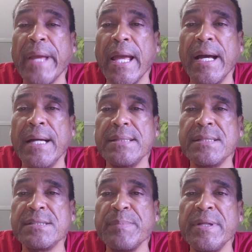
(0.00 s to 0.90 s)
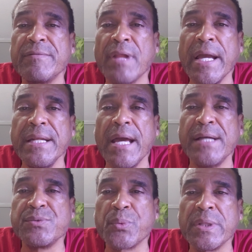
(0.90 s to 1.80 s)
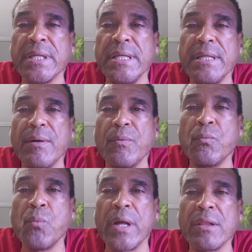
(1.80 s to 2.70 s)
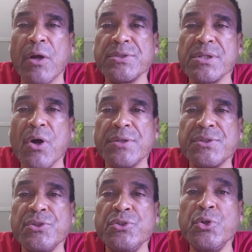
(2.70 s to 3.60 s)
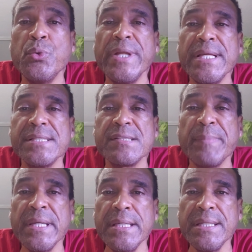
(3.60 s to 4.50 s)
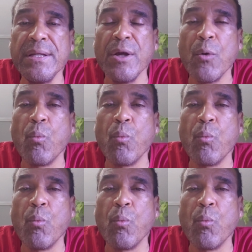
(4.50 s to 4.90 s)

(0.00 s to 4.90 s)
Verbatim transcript: uh, the speed of light as really what Larson calls unit speed,